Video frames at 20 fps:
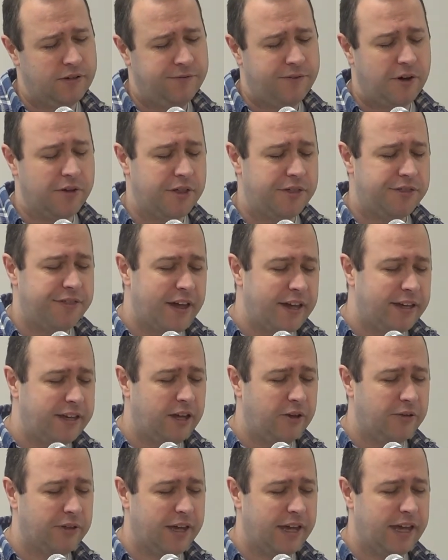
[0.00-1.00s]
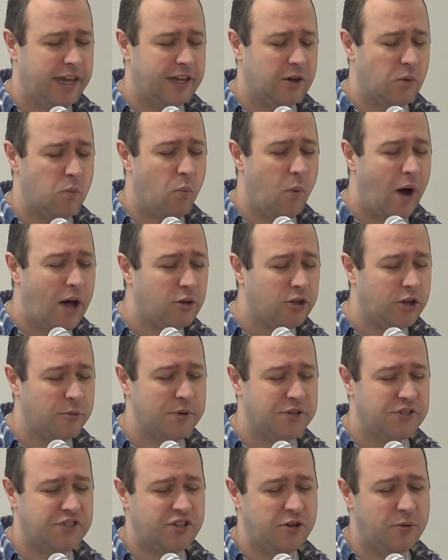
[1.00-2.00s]
Father, thank you that he can welcome
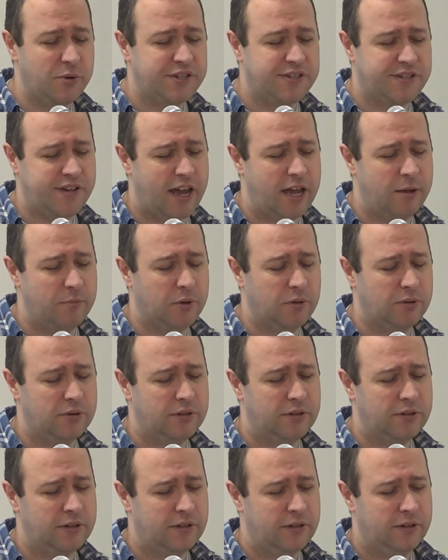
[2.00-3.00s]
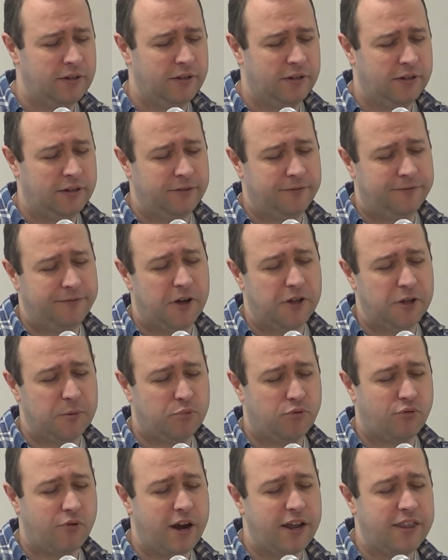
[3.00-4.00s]
us to his table. And Father,
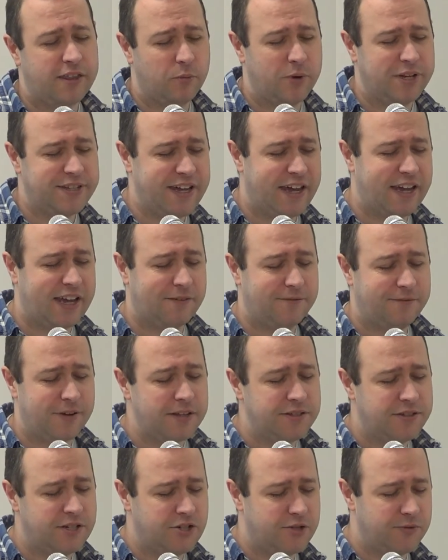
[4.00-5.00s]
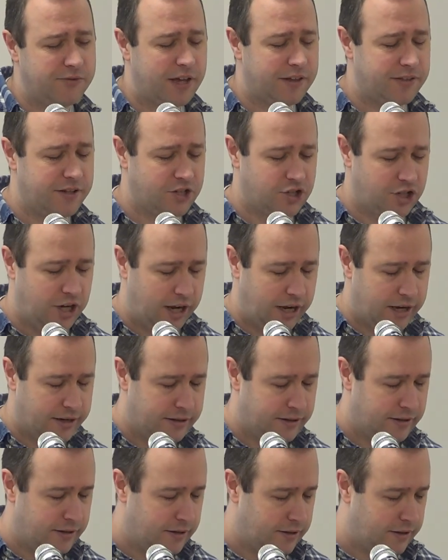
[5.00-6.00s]
pray that we take advantage of that this year.
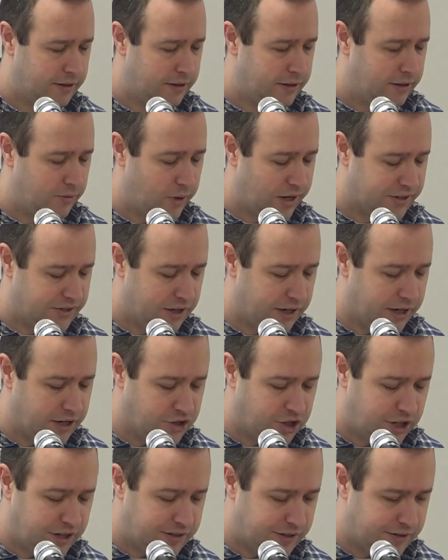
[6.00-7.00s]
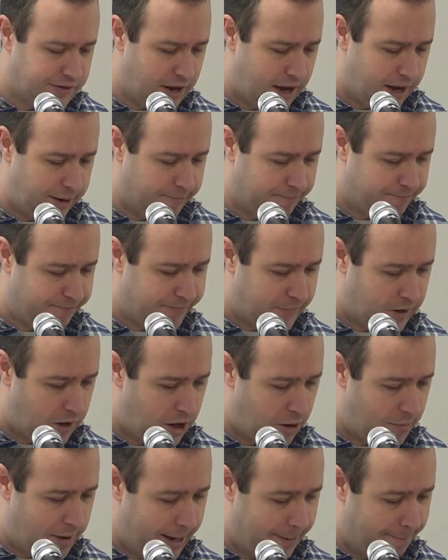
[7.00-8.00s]
We ask it in Jesus' name.
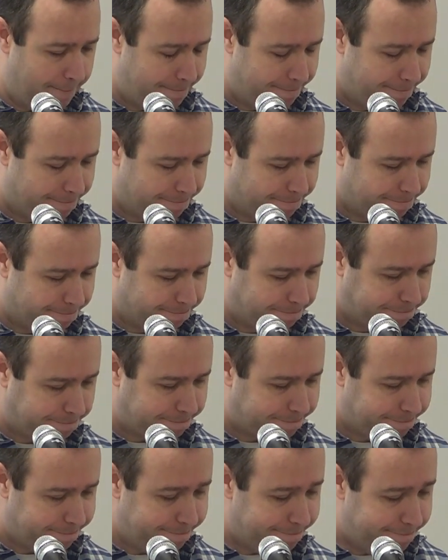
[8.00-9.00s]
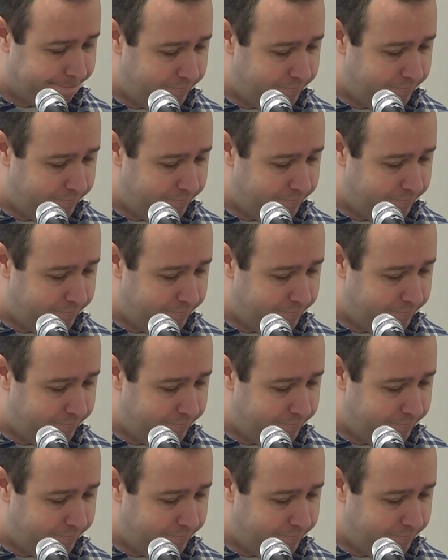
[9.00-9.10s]
Amen.